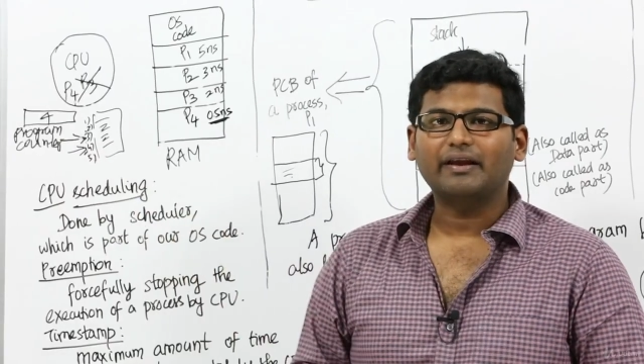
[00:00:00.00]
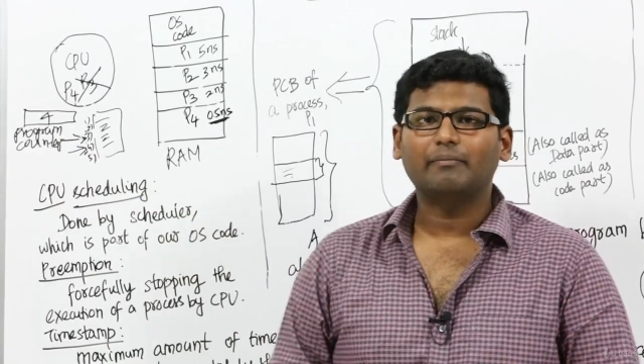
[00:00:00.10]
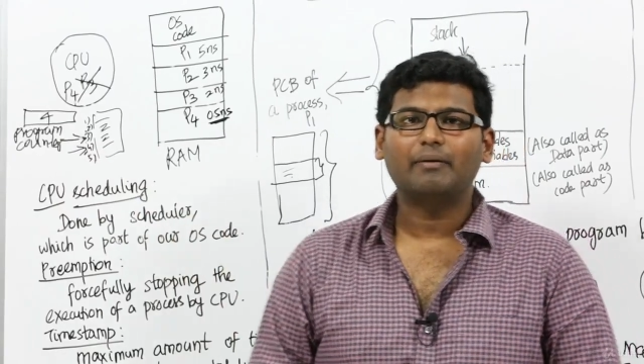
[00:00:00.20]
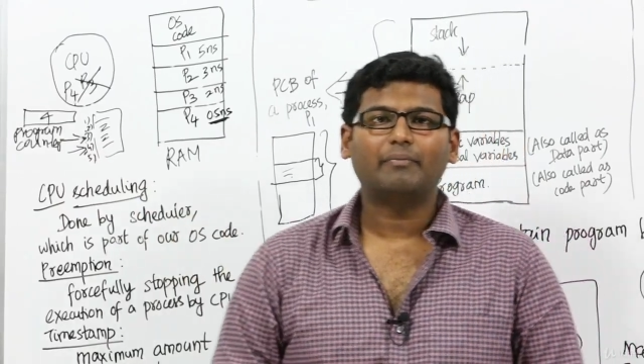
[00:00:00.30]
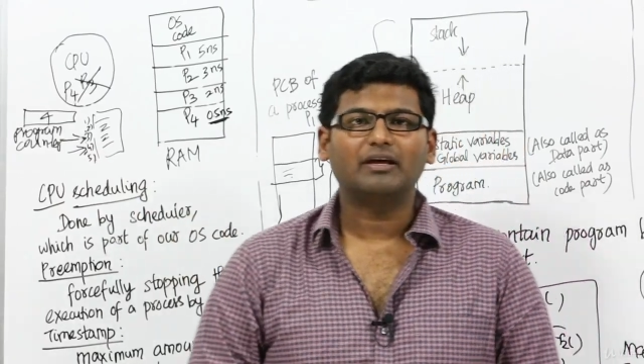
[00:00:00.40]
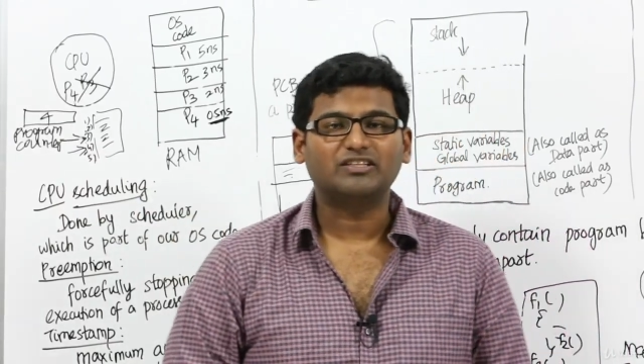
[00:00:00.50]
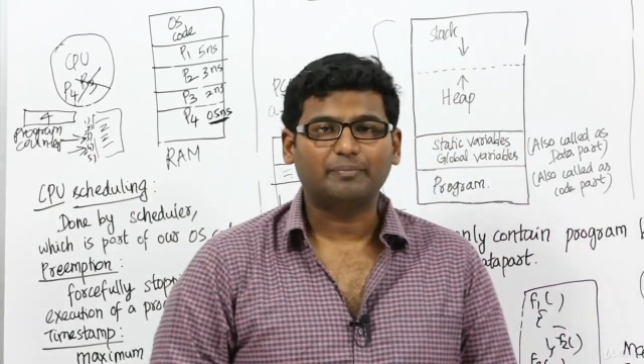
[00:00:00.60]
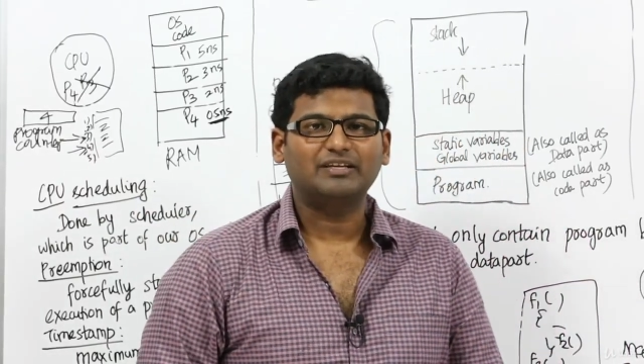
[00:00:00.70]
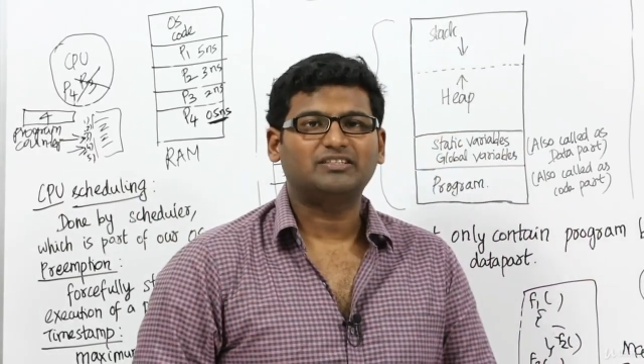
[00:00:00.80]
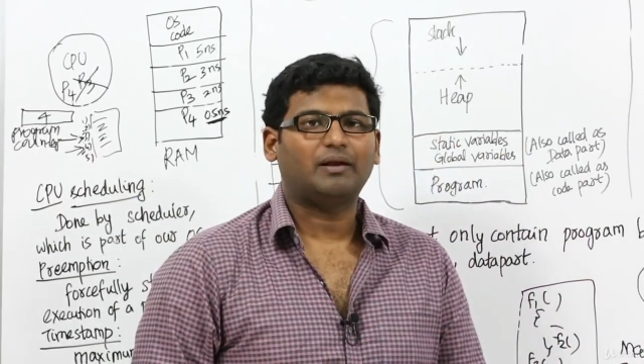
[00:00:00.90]

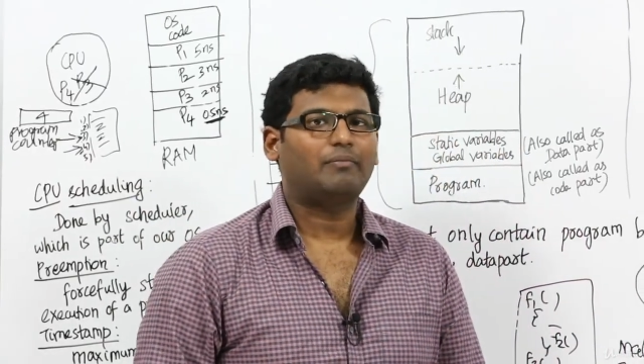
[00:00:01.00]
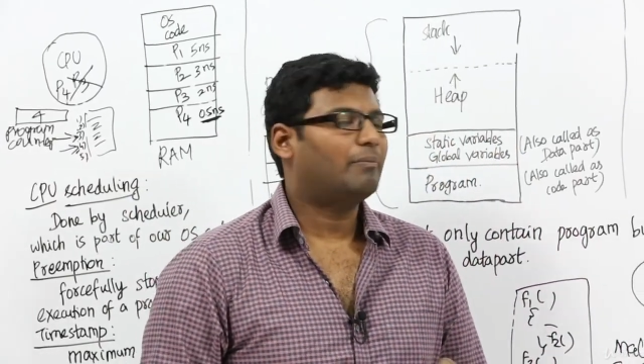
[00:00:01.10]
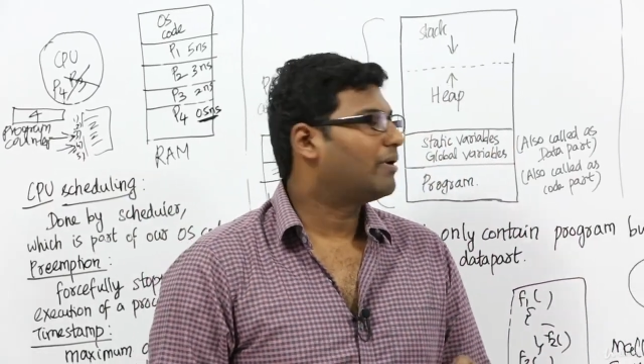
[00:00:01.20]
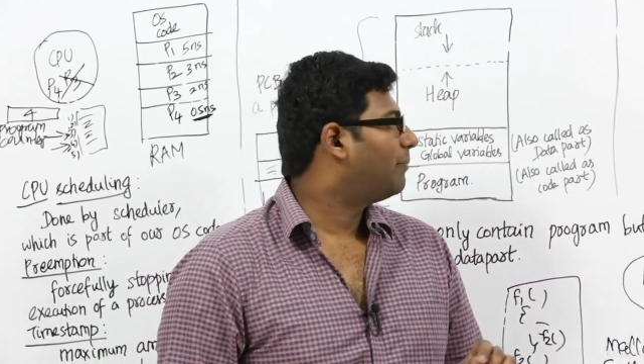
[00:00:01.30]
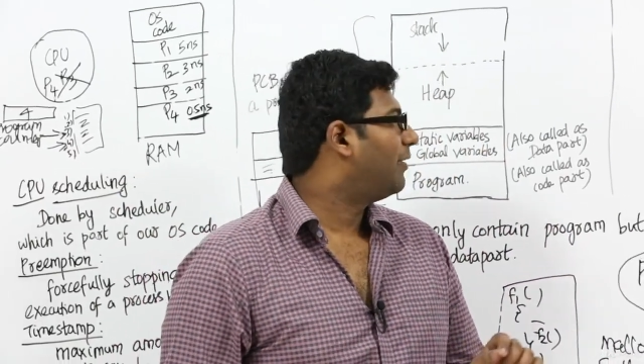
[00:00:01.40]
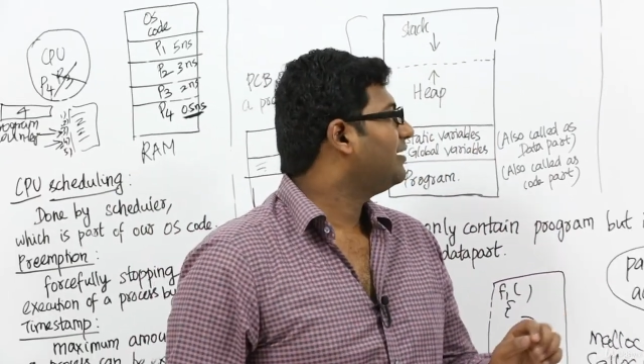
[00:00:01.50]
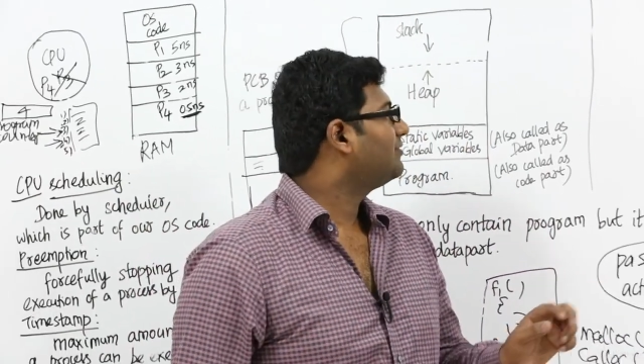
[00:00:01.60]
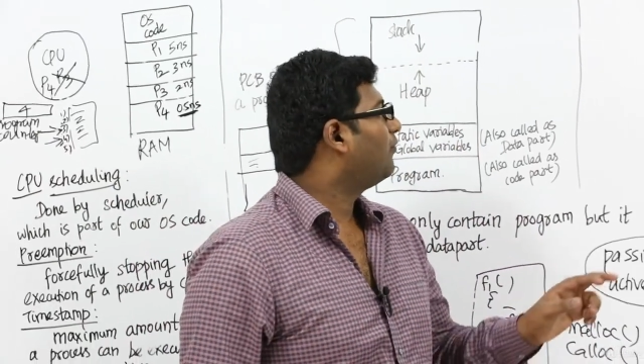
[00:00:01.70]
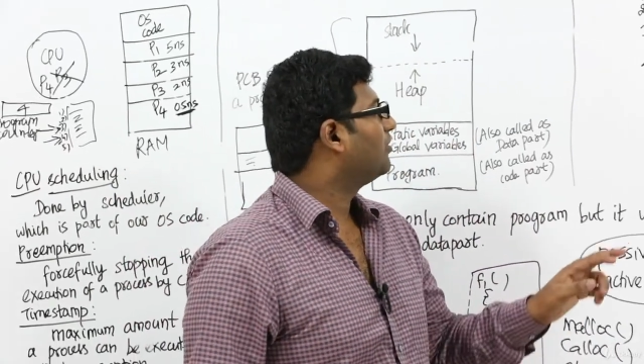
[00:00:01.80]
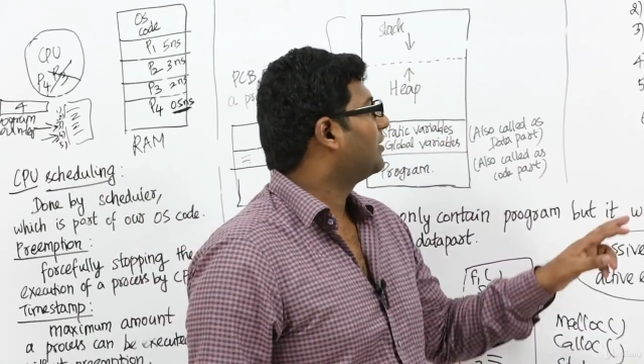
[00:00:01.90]
remembered by